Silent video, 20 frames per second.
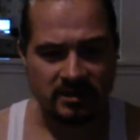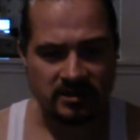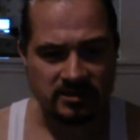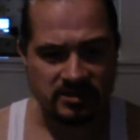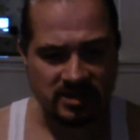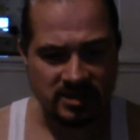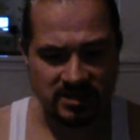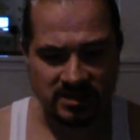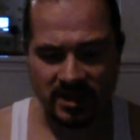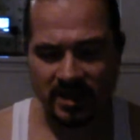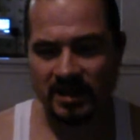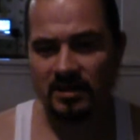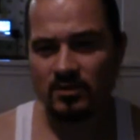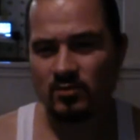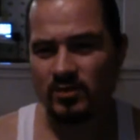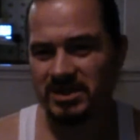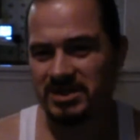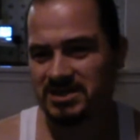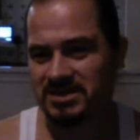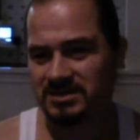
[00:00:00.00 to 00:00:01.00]
today
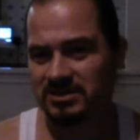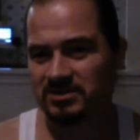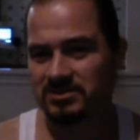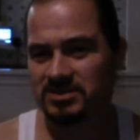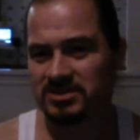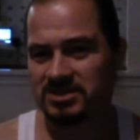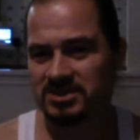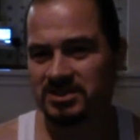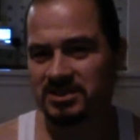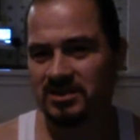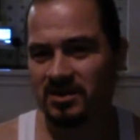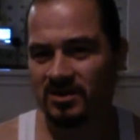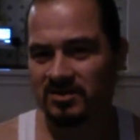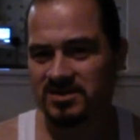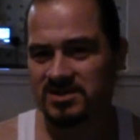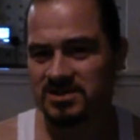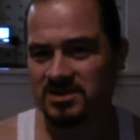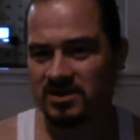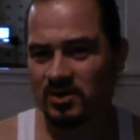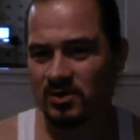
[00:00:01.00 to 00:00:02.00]
we still see
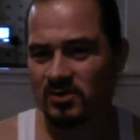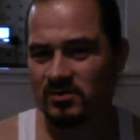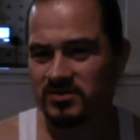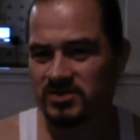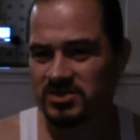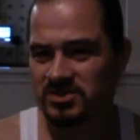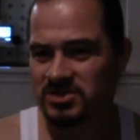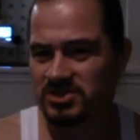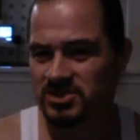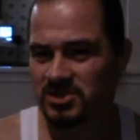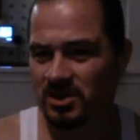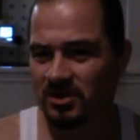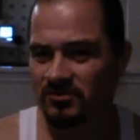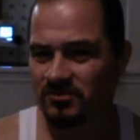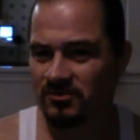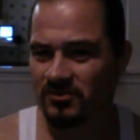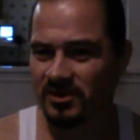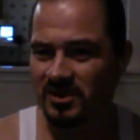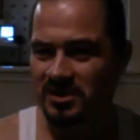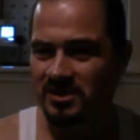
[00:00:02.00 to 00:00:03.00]
ourselves
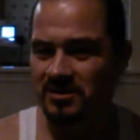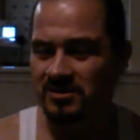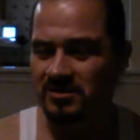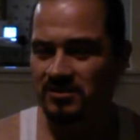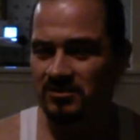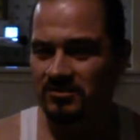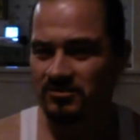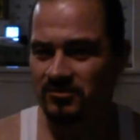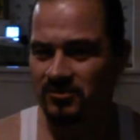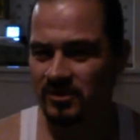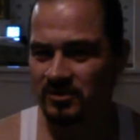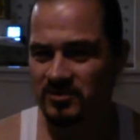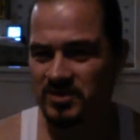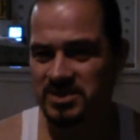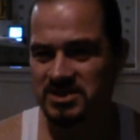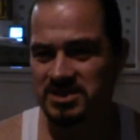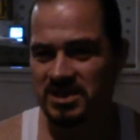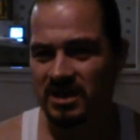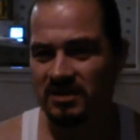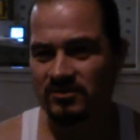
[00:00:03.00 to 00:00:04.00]
suffering from
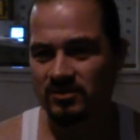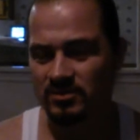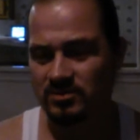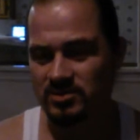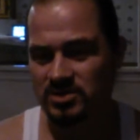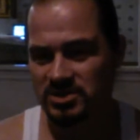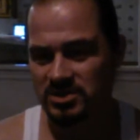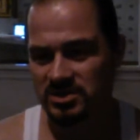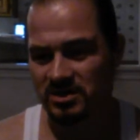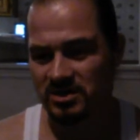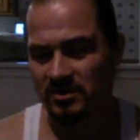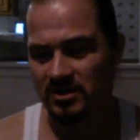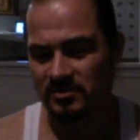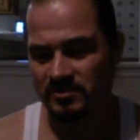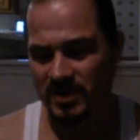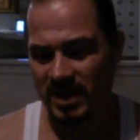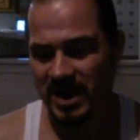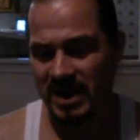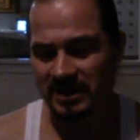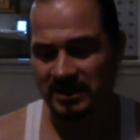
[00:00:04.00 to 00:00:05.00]
this evolutionary
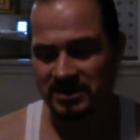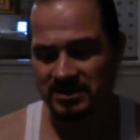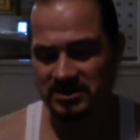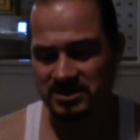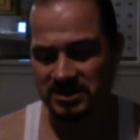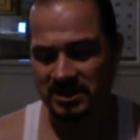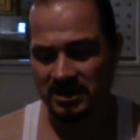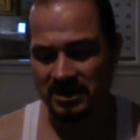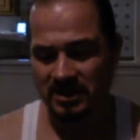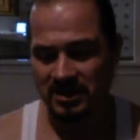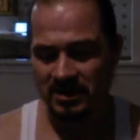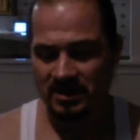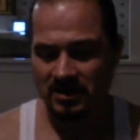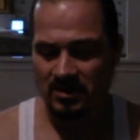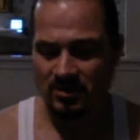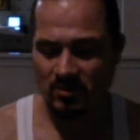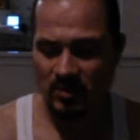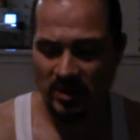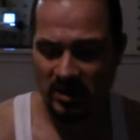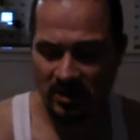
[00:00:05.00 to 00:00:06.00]
baggage
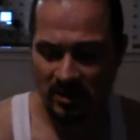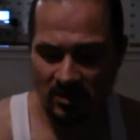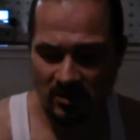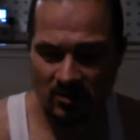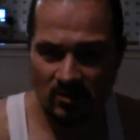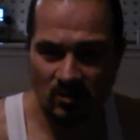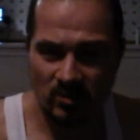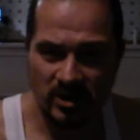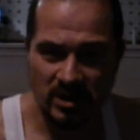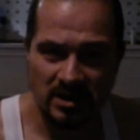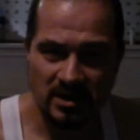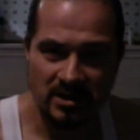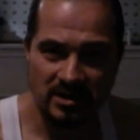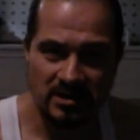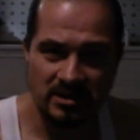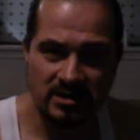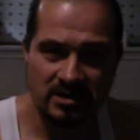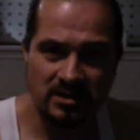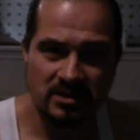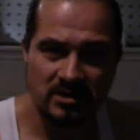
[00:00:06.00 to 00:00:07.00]
where
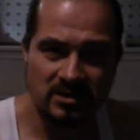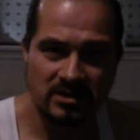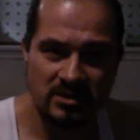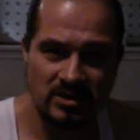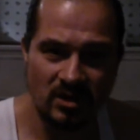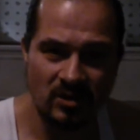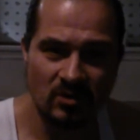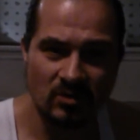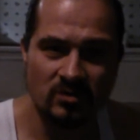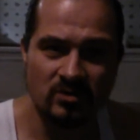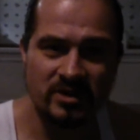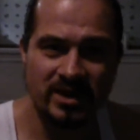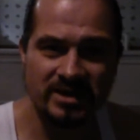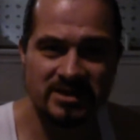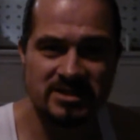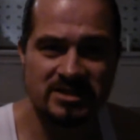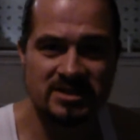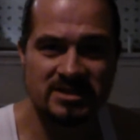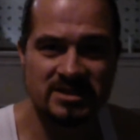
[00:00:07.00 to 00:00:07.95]
we don't need